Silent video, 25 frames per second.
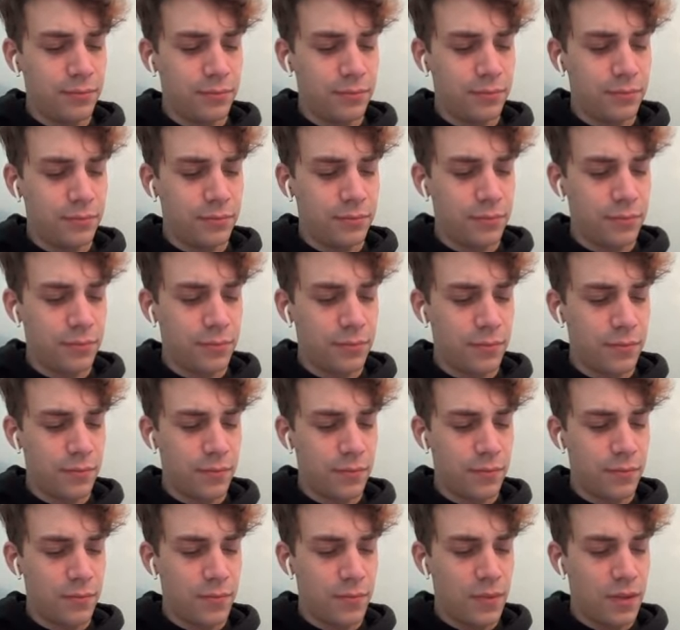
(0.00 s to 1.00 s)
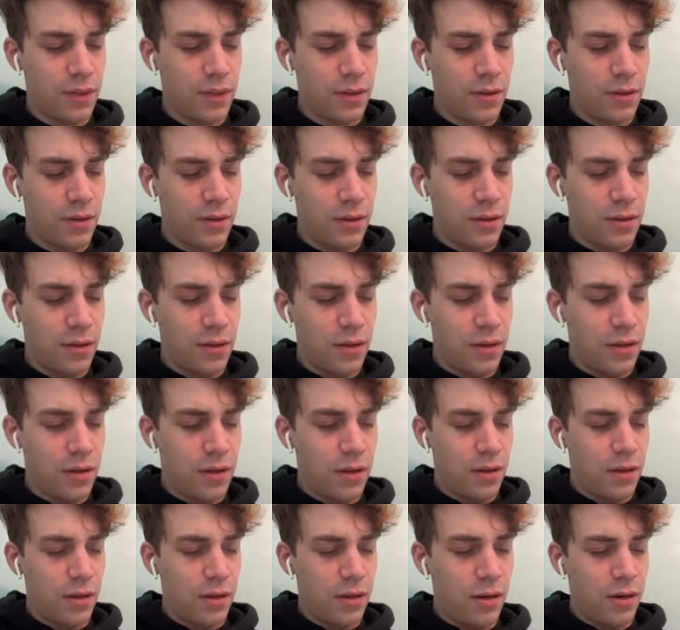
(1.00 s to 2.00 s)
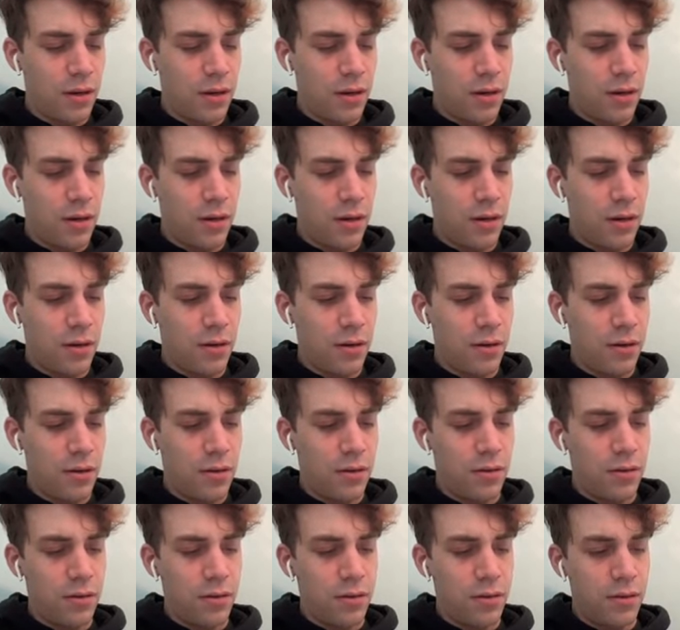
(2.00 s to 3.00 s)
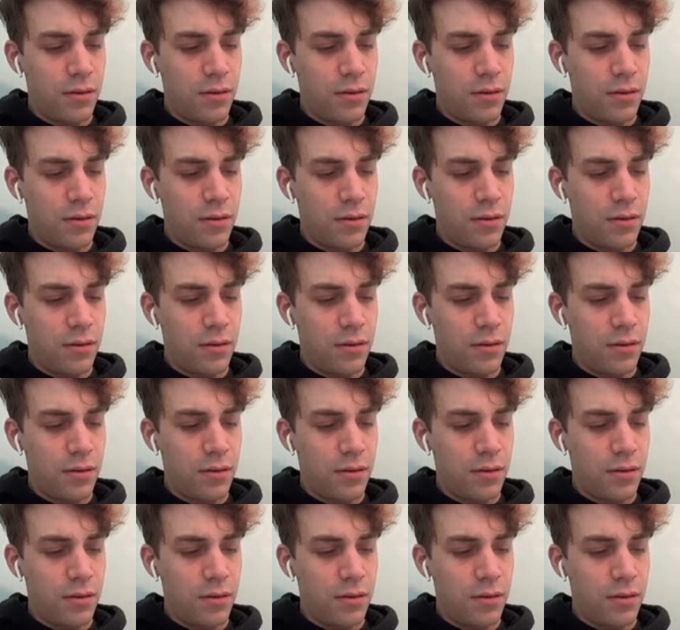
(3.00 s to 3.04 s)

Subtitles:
Nobody speaks.